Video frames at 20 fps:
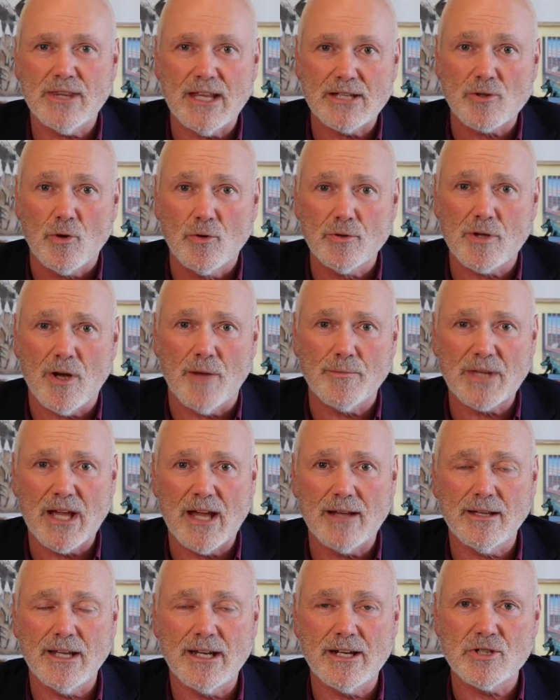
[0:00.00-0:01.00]
That's all
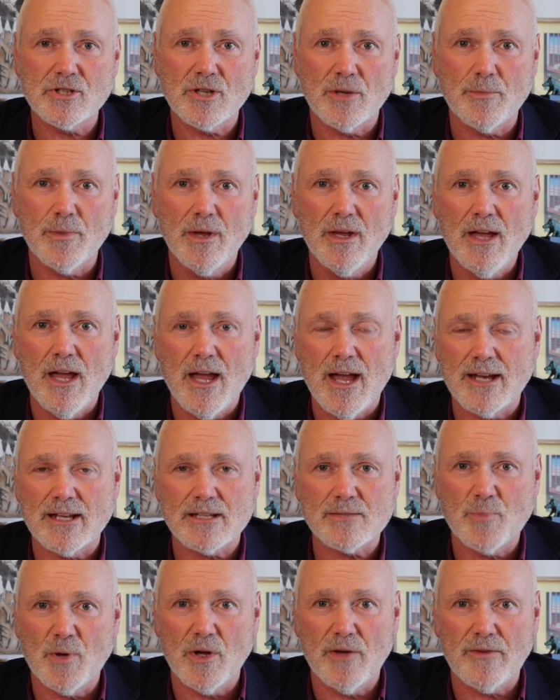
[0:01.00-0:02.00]
top-down leadership, and
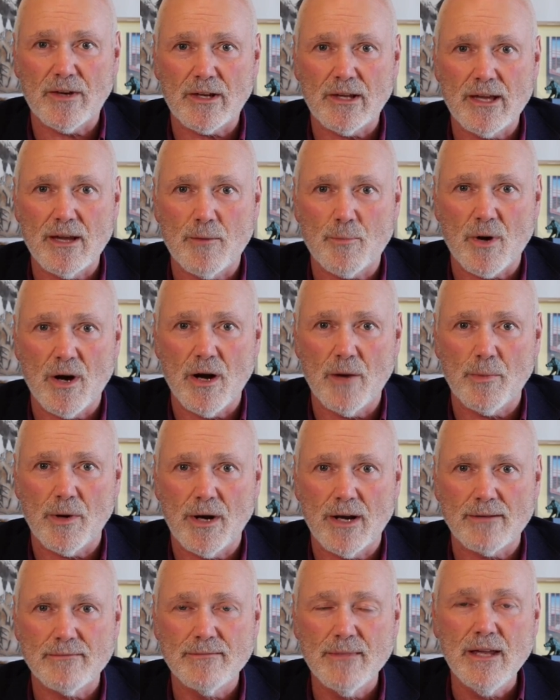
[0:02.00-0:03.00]
it's perfectly
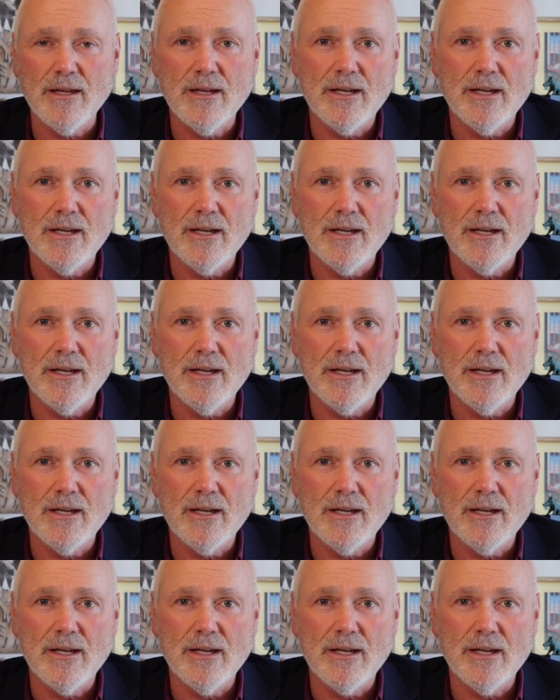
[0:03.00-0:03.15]
appropriate.